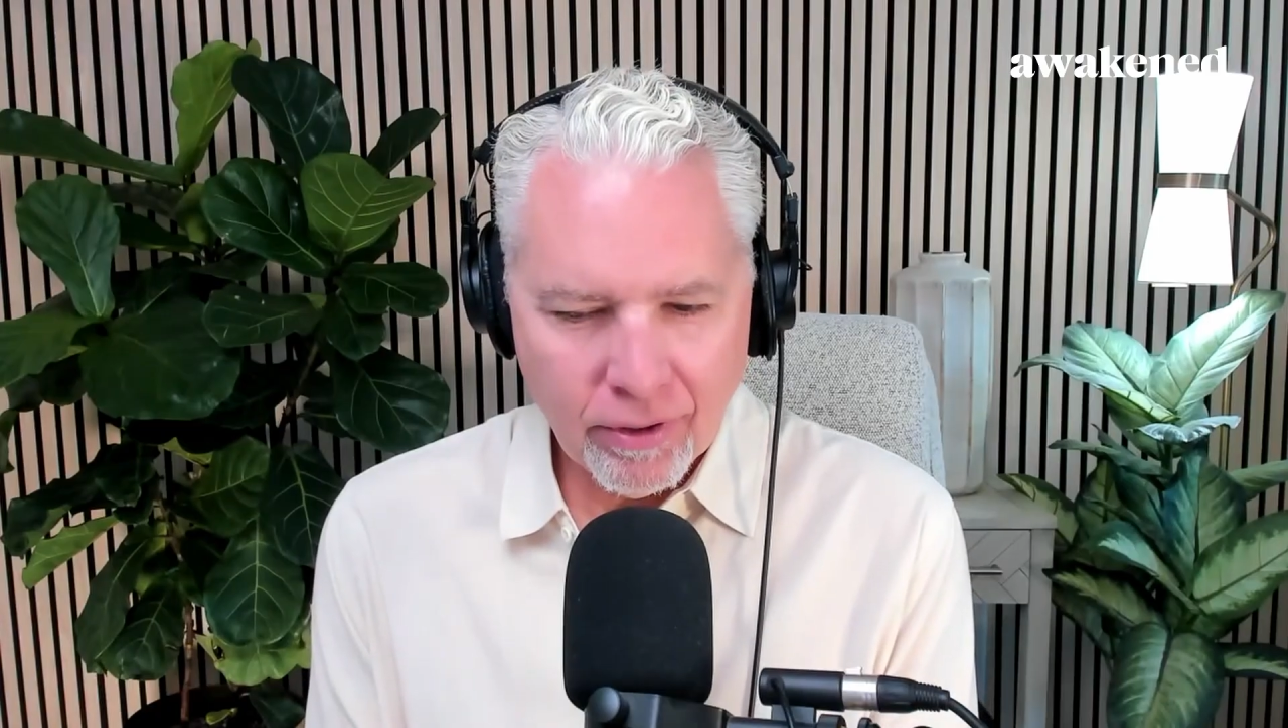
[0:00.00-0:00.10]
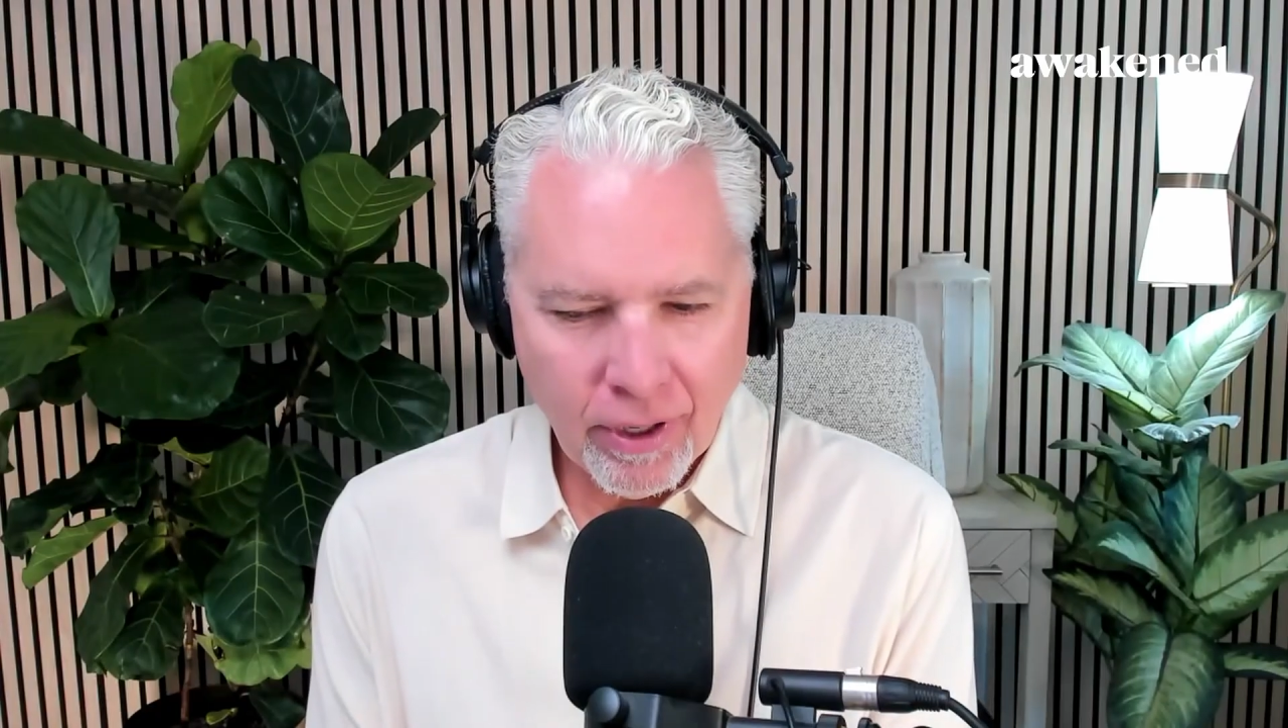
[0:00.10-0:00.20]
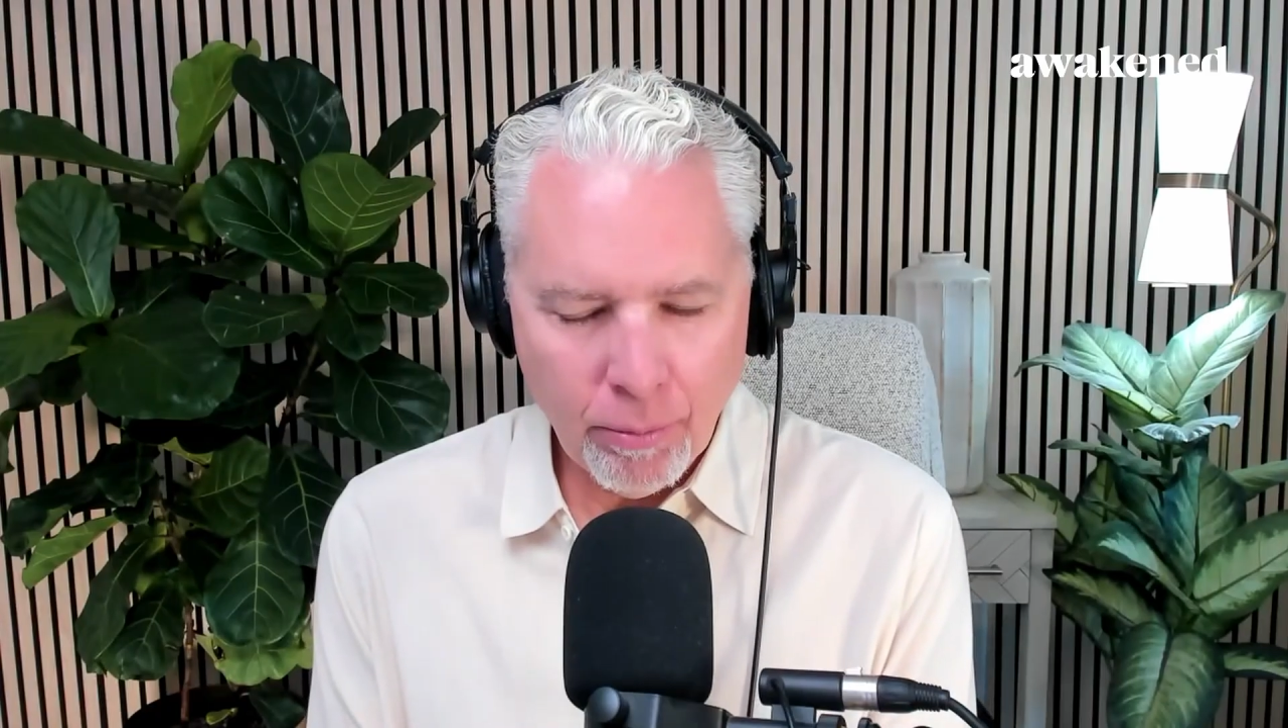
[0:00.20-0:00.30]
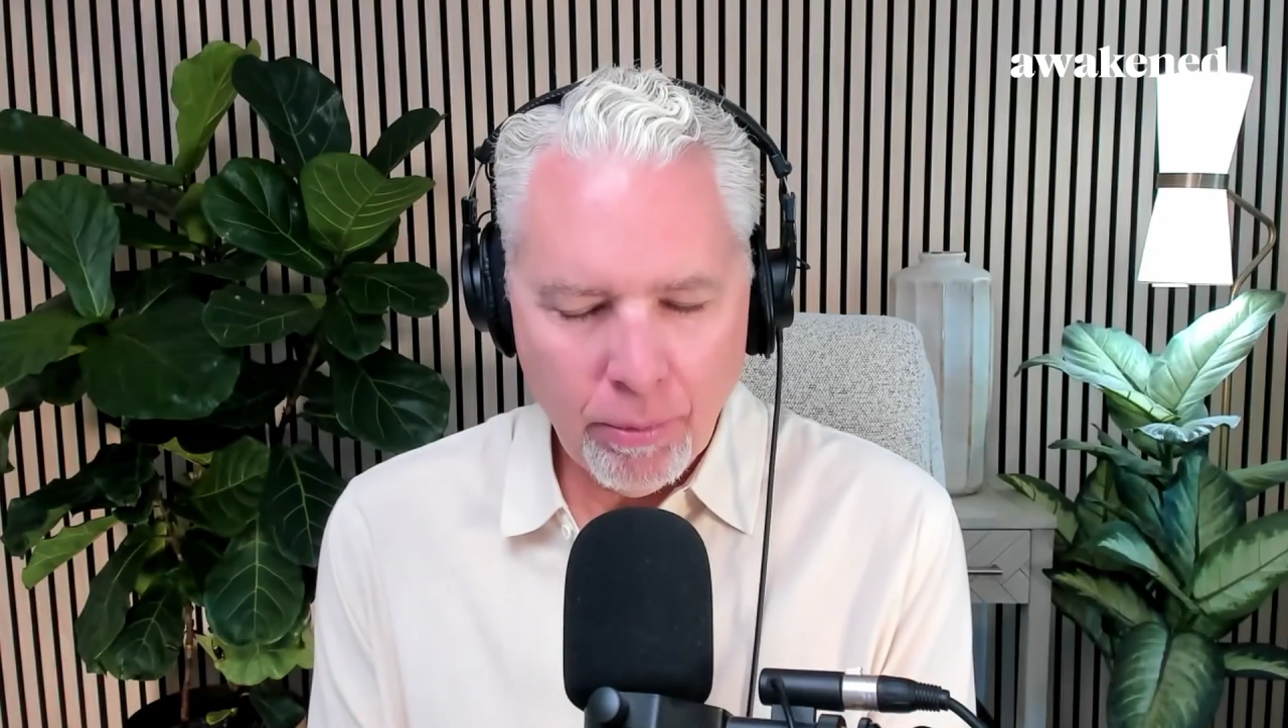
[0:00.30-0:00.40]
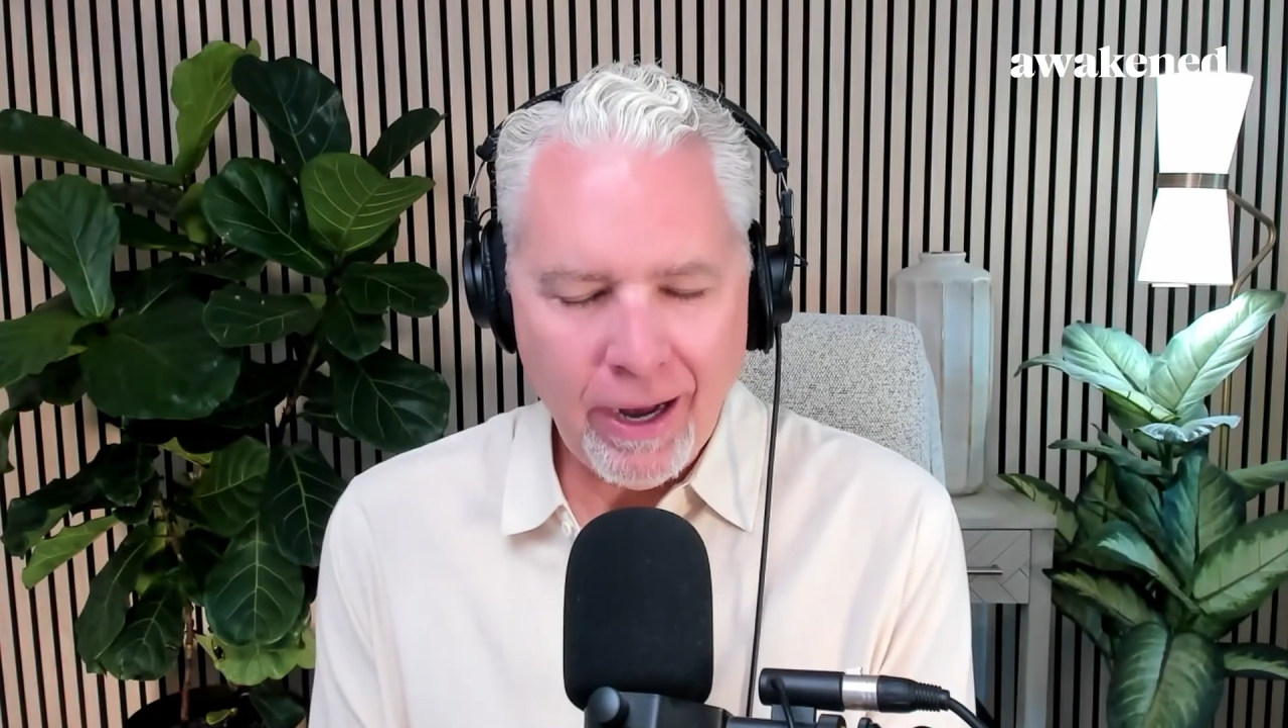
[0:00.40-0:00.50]

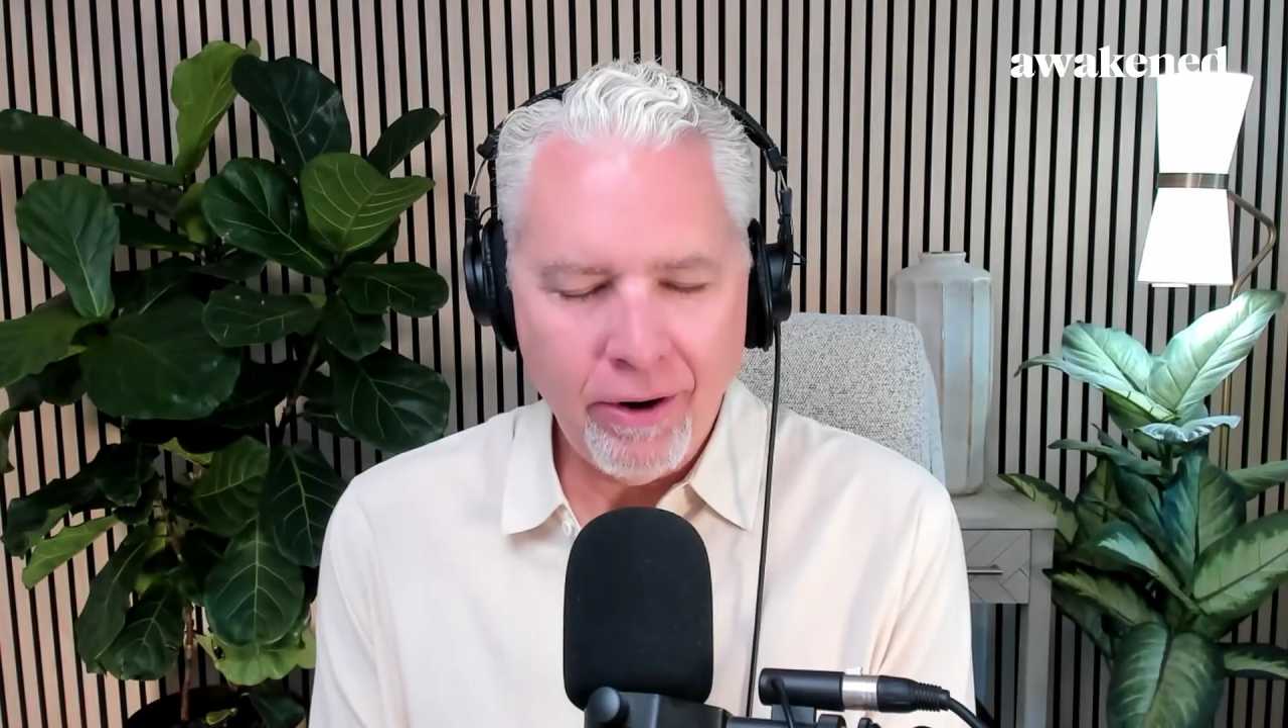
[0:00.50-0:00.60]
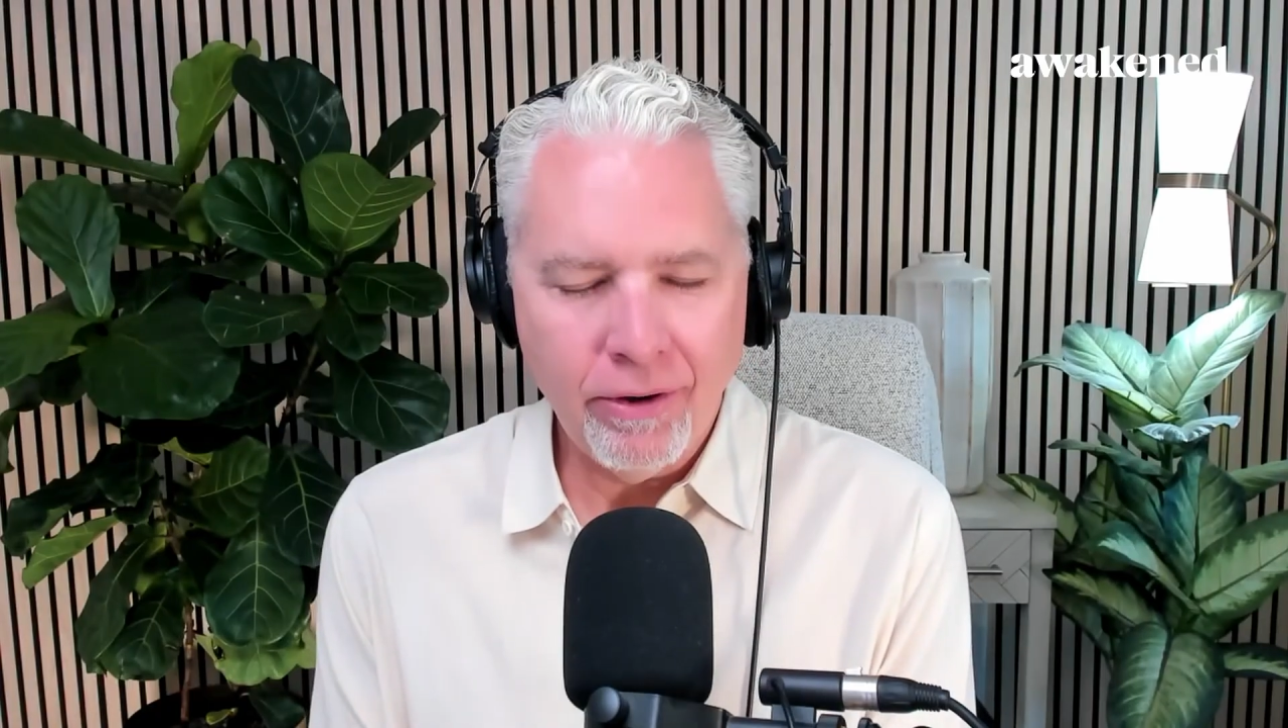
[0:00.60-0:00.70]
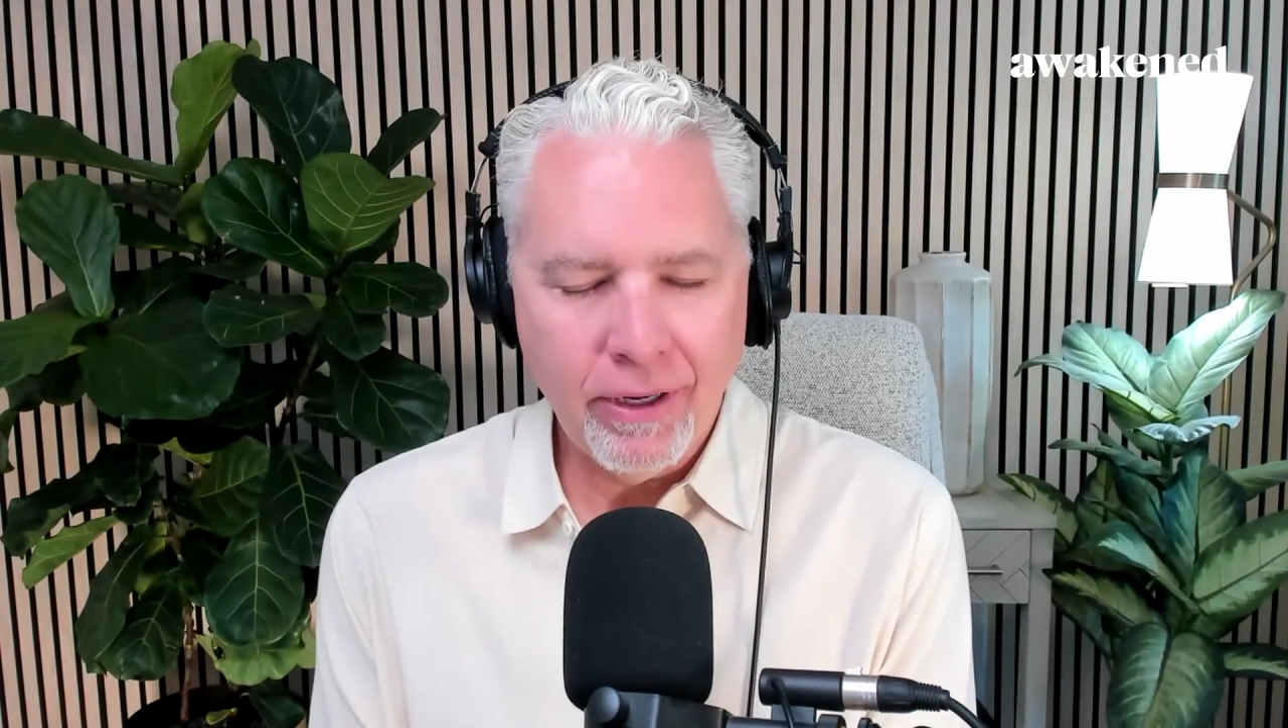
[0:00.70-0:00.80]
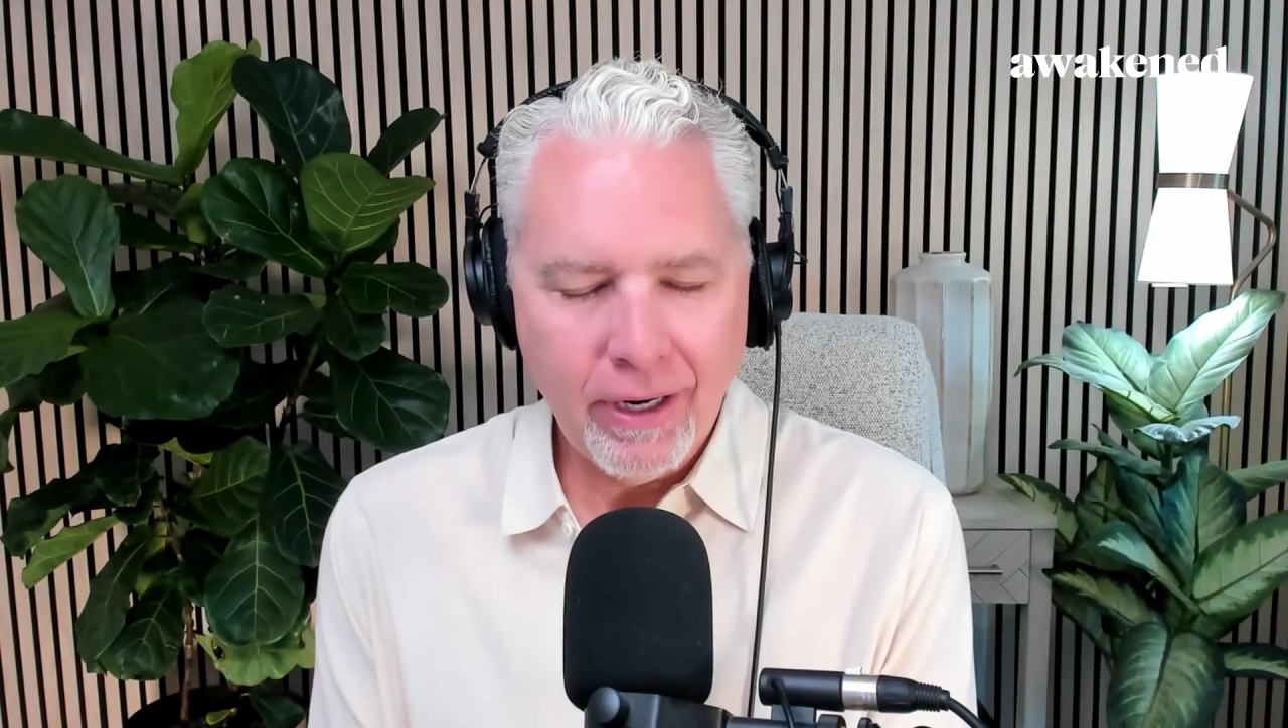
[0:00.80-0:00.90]
about